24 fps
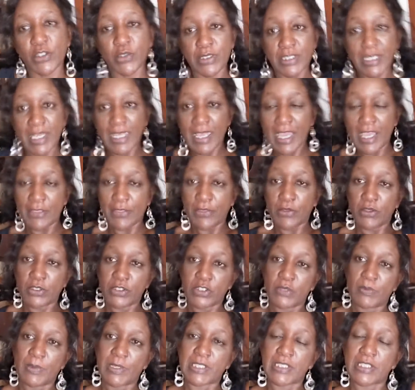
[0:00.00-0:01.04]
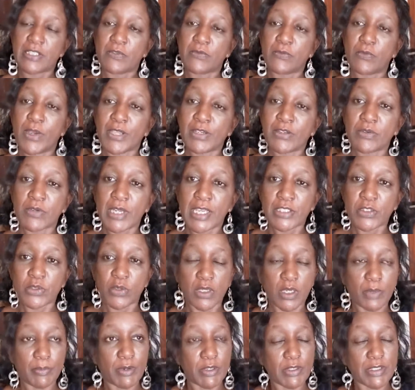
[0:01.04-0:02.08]
Today, I thought to myself, why don't I
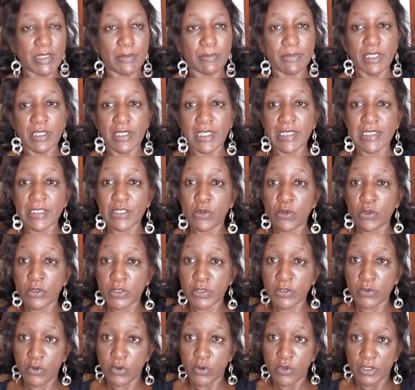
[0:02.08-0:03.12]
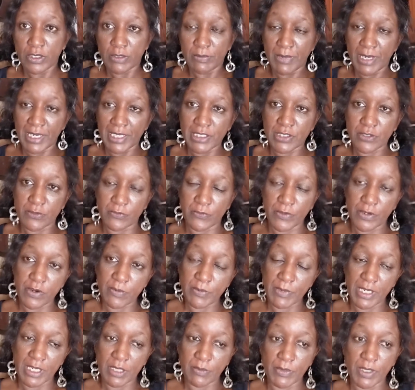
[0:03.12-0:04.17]
talk about something that's also on the minds of very
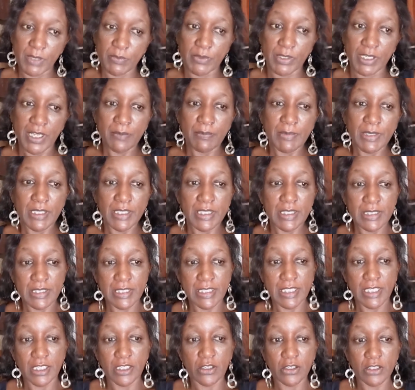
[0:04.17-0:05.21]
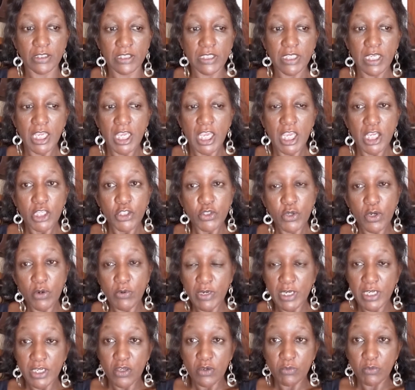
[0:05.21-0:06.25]
many people. I've been listening a lot to a
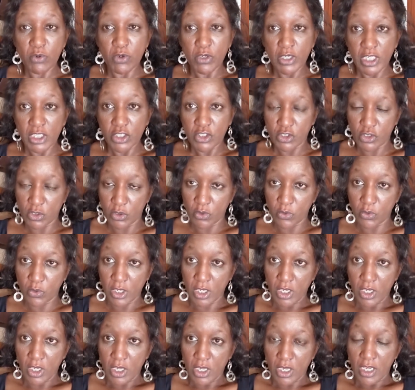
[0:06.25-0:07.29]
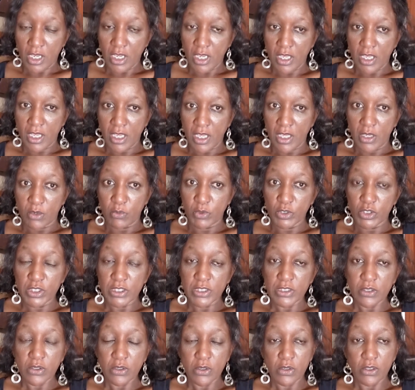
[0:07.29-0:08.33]
radio morning show, which
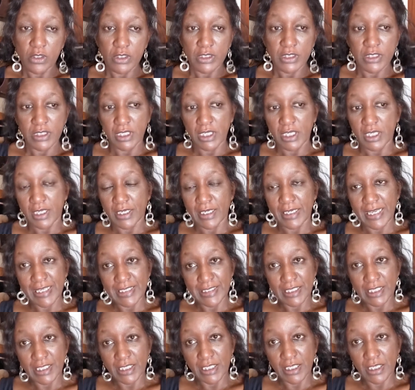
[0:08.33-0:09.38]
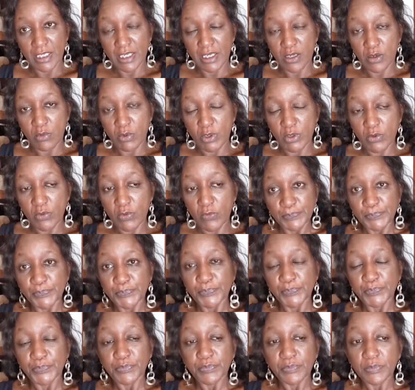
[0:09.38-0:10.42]
is called Classic
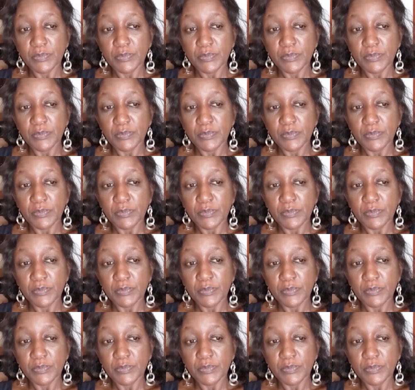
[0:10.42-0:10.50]
105.